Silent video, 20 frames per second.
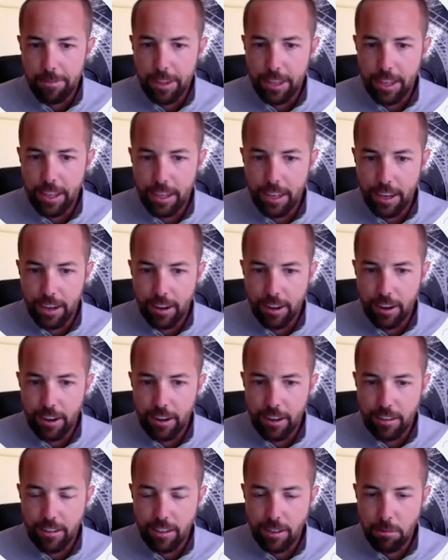in here,
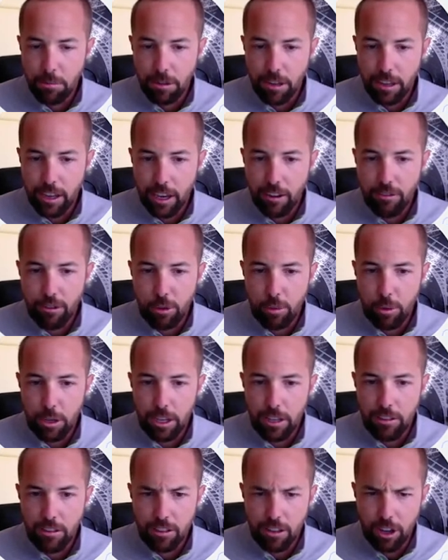seems like every
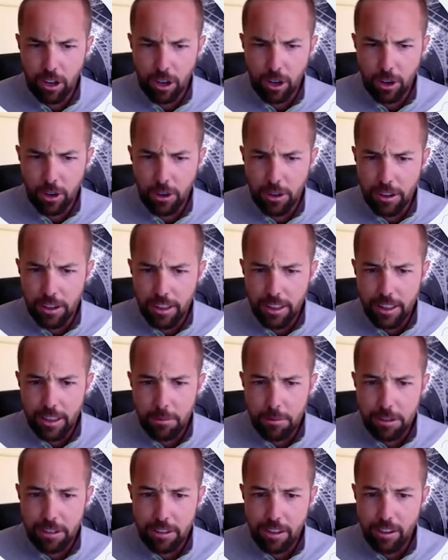week. So
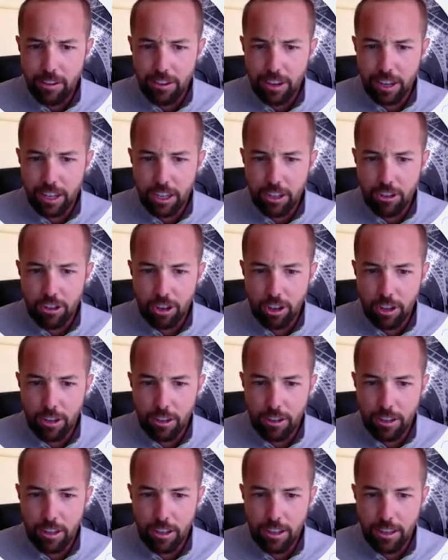let me see if I can show you
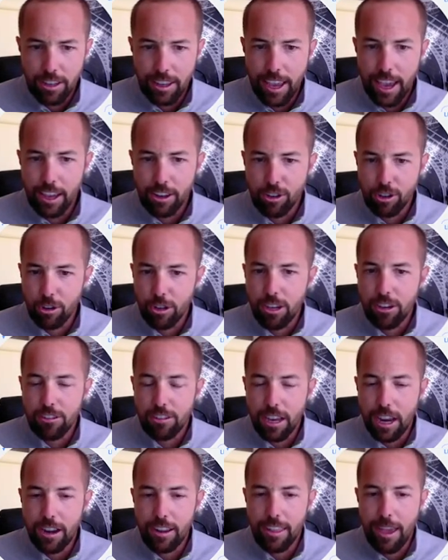a good, yeah, so here's
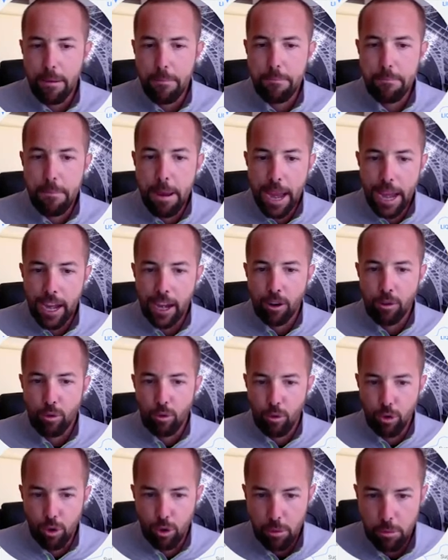kind of that main
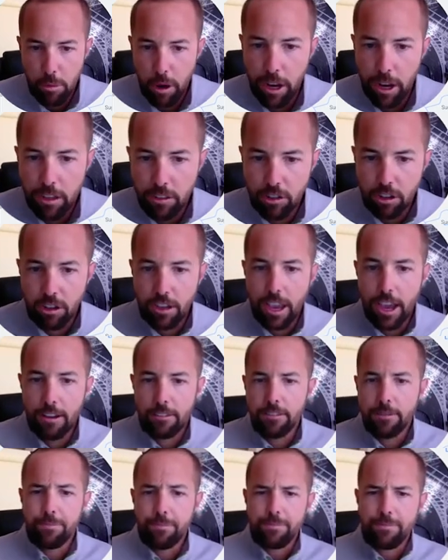room, right? So you
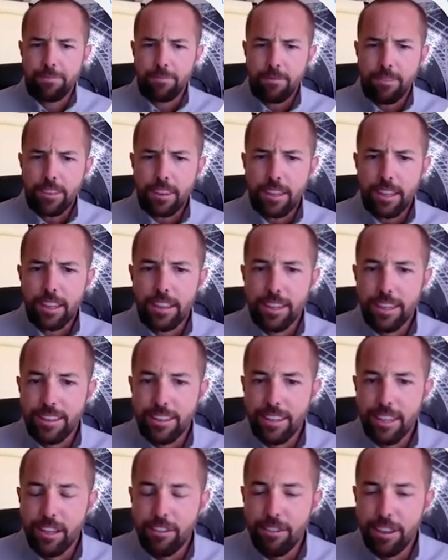have the
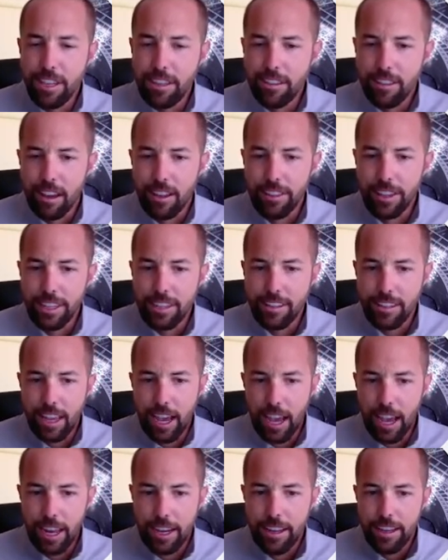T Vs on this
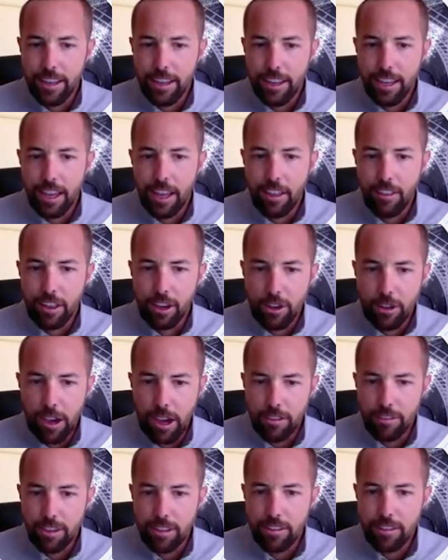side, and then you
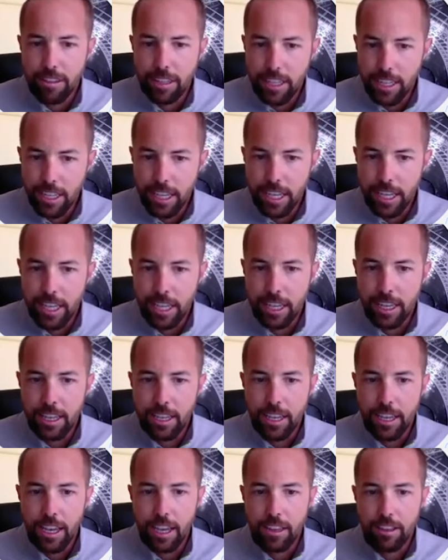have the seating,
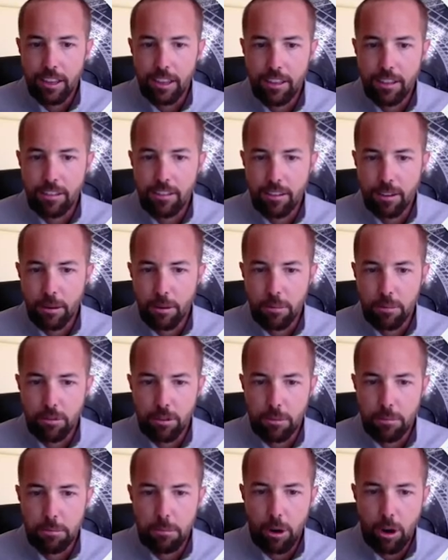and then some
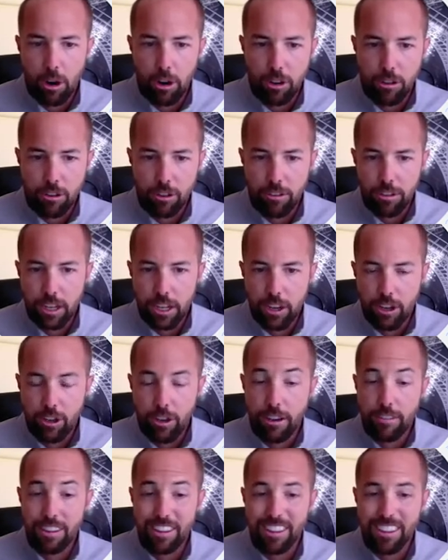some bars over here. You
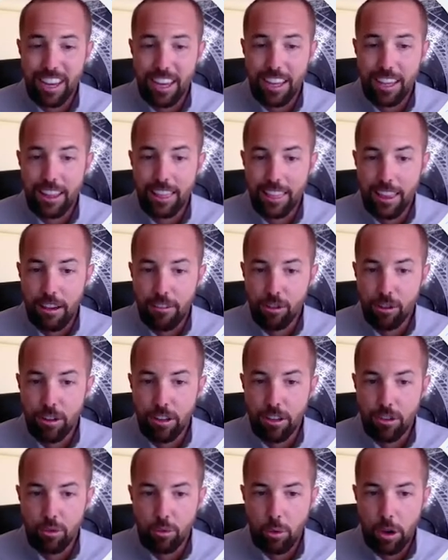have a second level
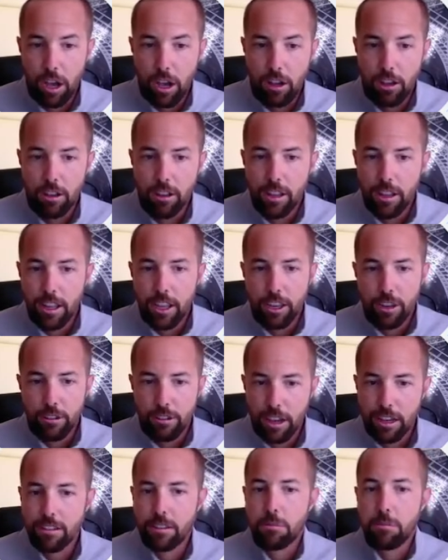as well, and
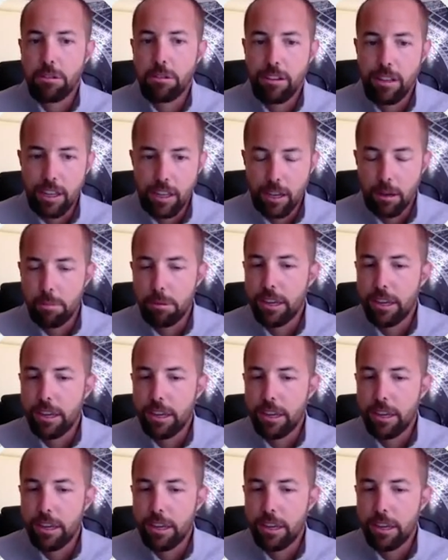you've got some seating up